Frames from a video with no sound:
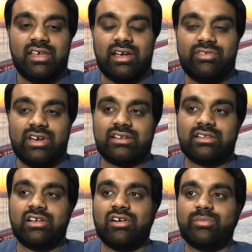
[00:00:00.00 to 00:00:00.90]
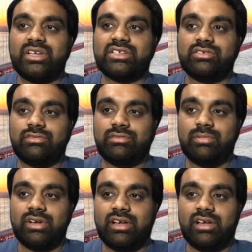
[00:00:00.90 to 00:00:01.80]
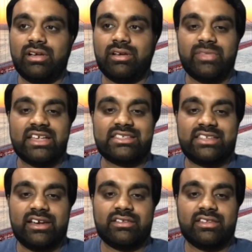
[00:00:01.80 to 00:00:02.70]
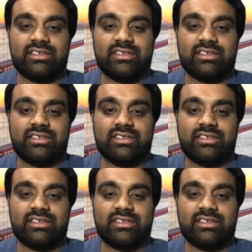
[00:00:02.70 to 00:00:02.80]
I would like the government to extend